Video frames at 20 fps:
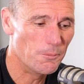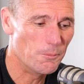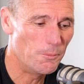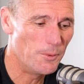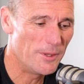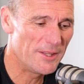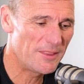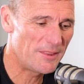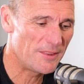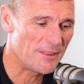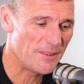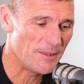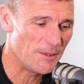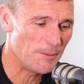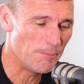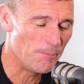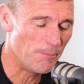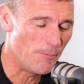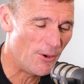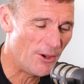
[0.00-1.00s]
With
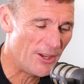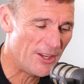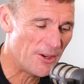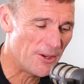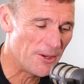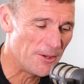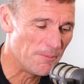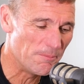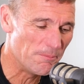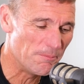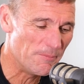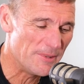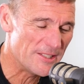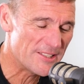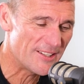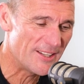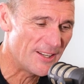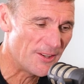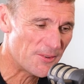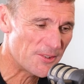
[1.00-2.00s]
my own
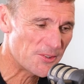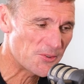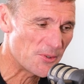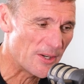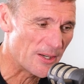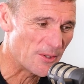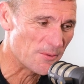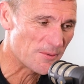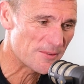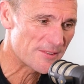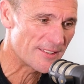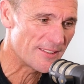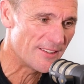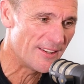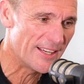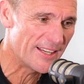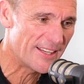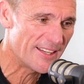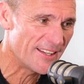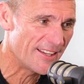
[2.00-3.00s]
mental health struggles,
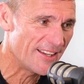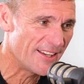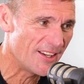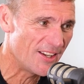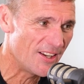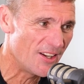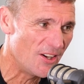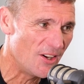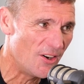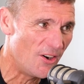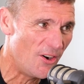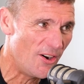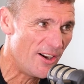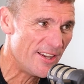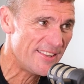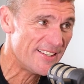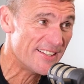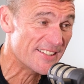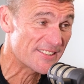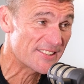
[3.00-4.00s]
like,
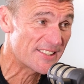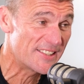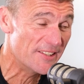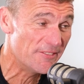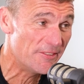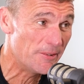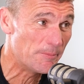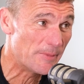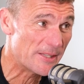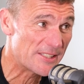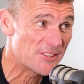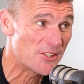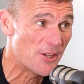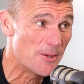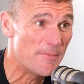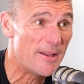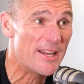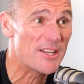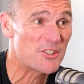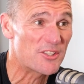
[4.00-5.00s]
I think it's given me
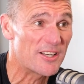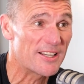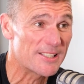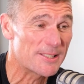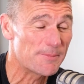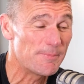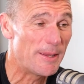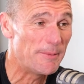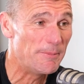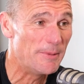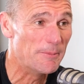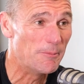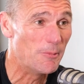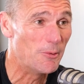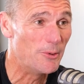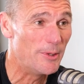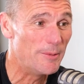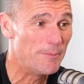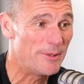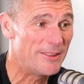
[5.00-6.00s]
so much. Like, it's made me a
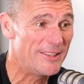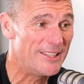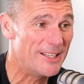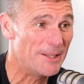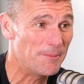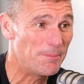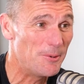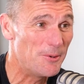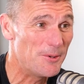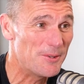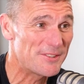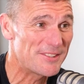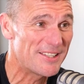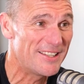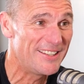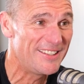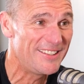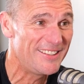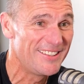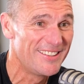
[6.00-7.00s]
more empathetic
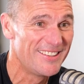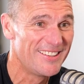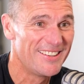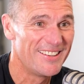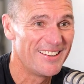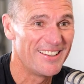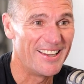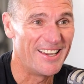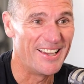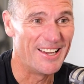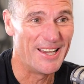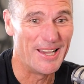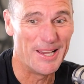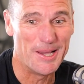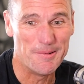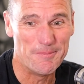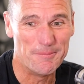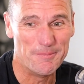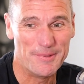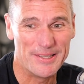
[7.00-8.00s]
person.
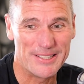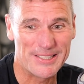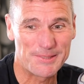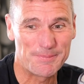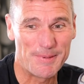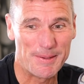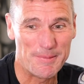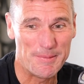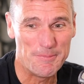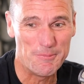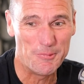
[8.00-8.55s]
It's made me